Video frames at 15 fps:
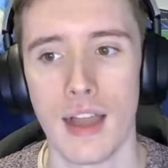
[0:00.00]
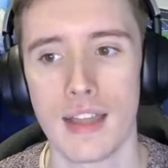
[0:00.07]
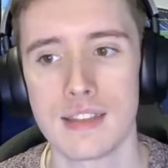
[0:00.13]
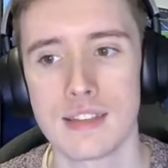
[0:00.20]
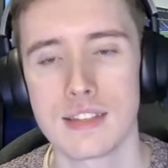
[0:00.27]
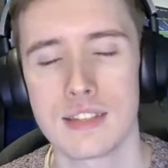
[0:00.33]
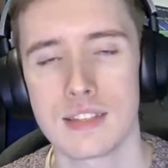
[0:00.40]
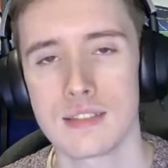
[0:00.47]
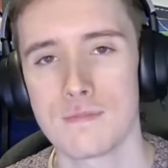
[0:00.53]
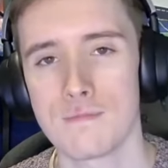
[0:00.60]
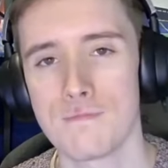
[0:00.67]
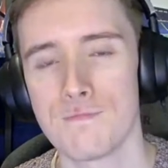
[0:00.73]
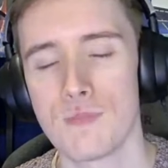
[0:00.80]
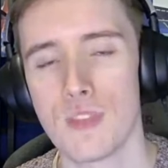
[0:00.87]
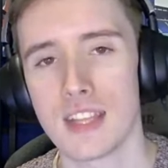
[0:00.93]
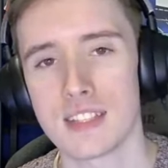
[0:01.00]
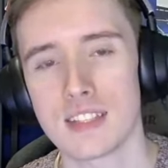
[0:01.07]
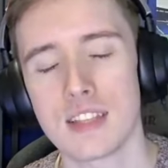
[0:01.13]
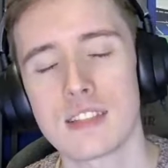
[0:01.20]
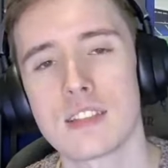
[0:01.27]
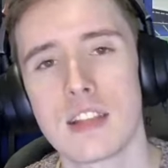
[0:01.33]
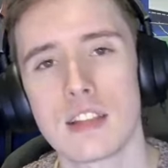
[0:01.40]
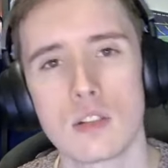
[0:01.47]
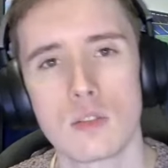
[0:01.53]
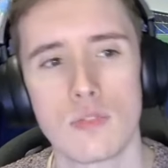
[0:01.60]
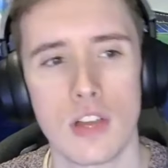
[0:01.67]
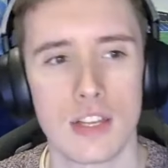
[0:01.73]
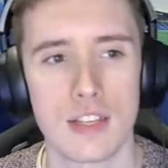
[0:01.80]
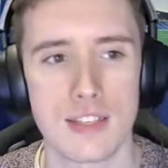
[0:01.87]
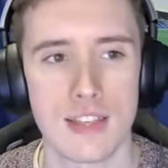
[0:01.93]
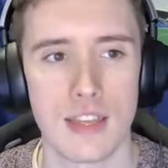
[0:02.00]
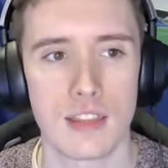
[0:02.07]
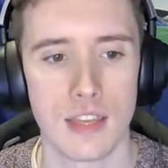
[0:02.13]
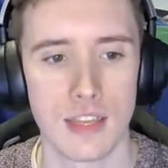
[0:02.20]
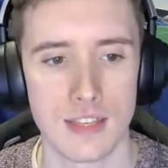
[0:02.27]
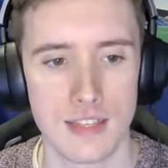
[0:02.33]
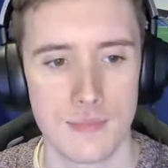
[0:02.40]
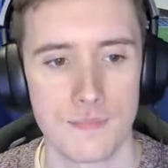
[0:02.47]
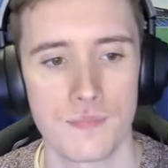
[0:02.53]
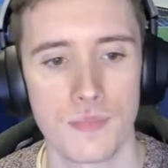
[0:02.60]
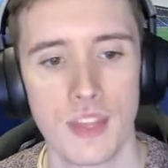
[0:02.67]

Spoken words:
And it's led to Daniel Farke saying this: